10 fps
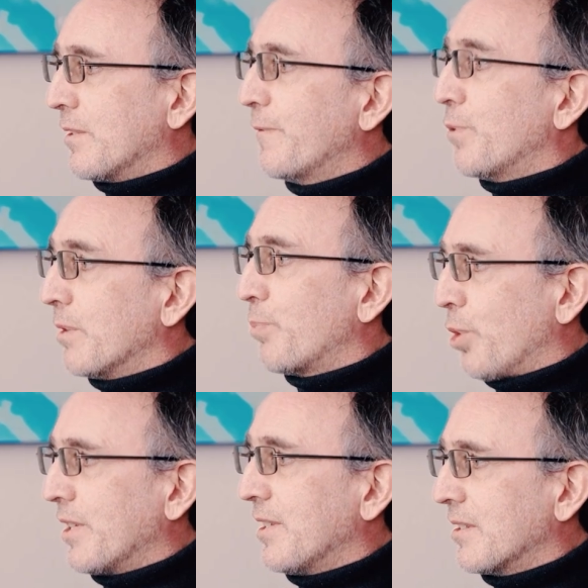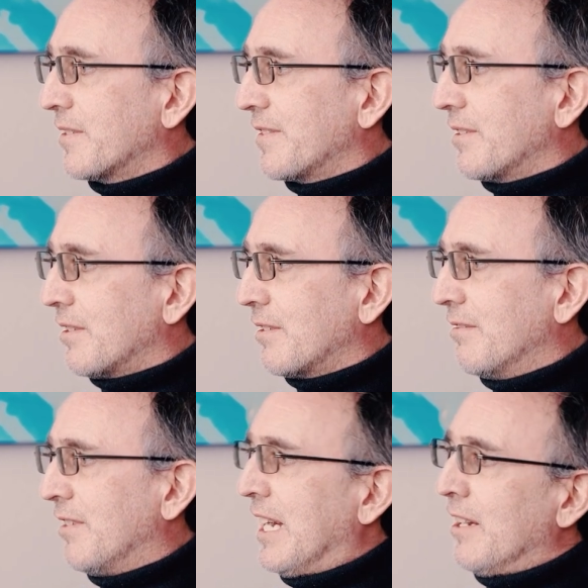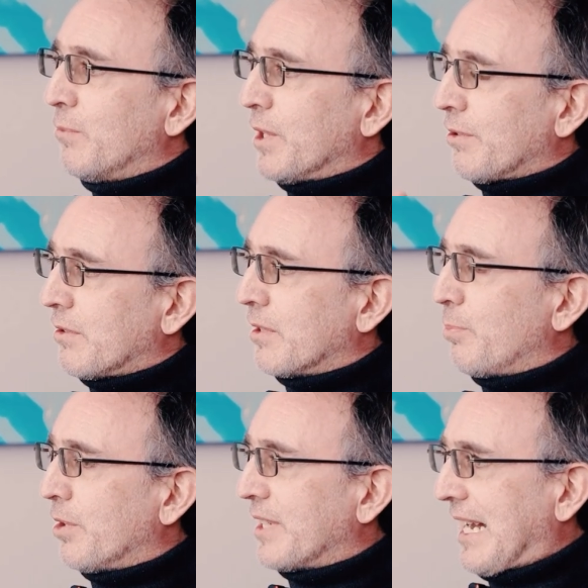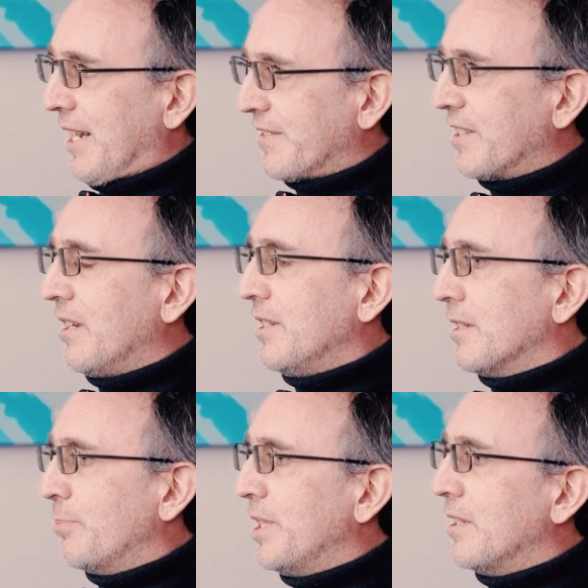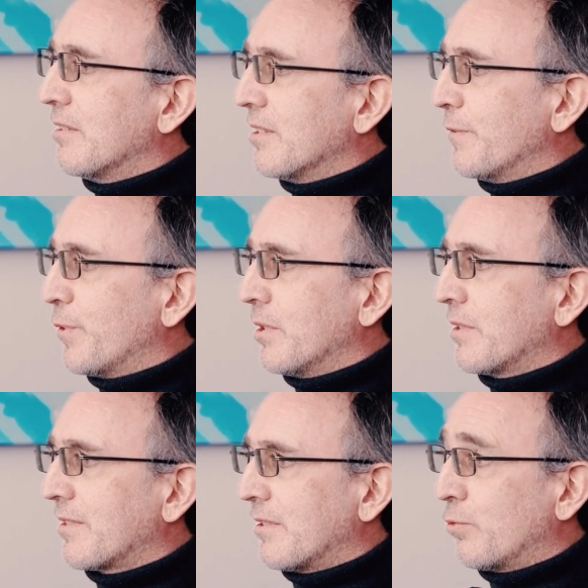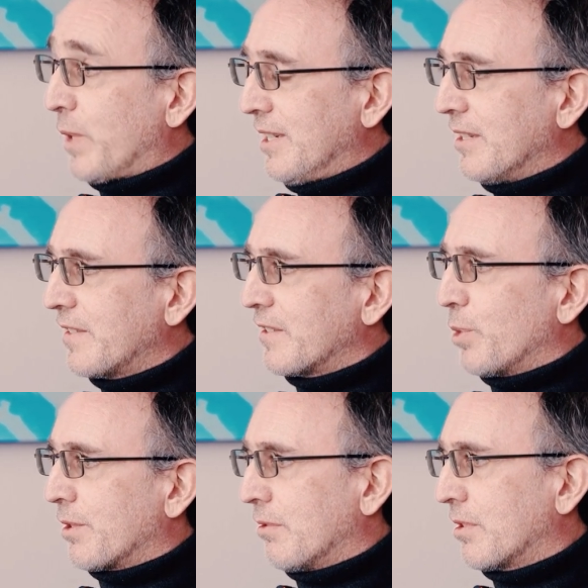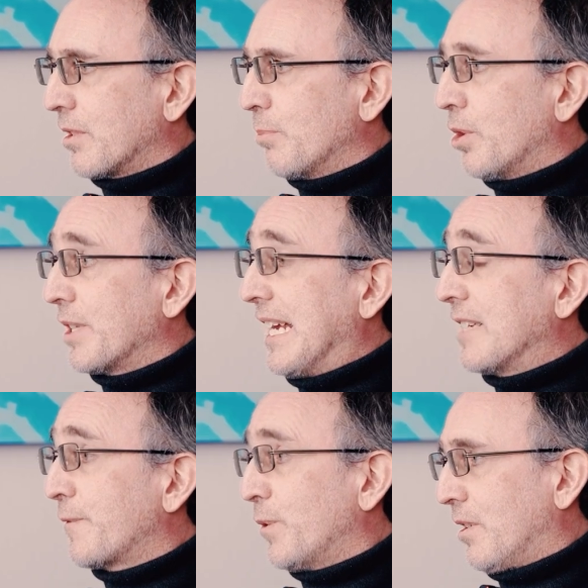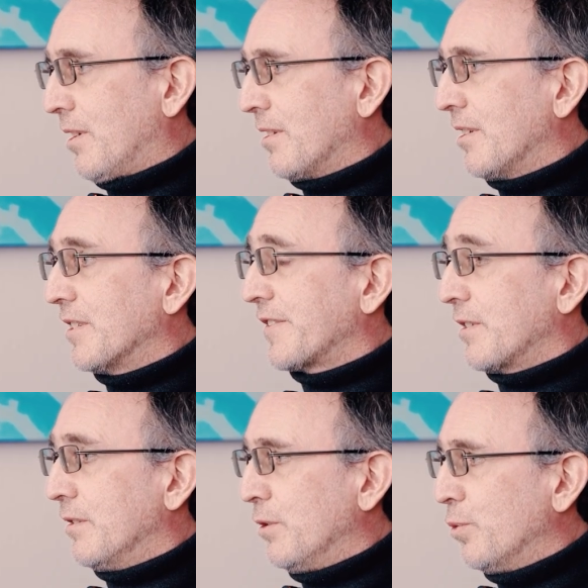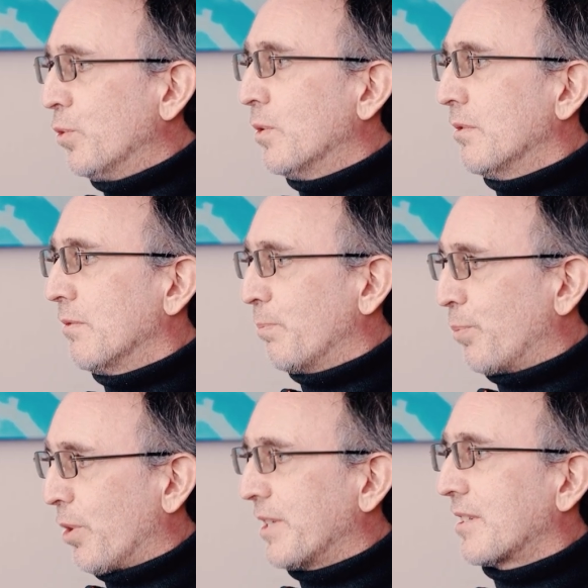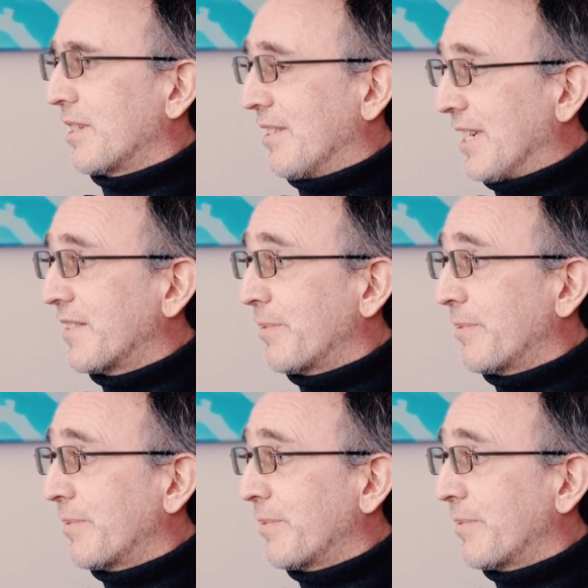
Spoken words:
different products. Yeah? We are talking about the classical ERP and the different releases. We are talking about S4HANA as the new product in that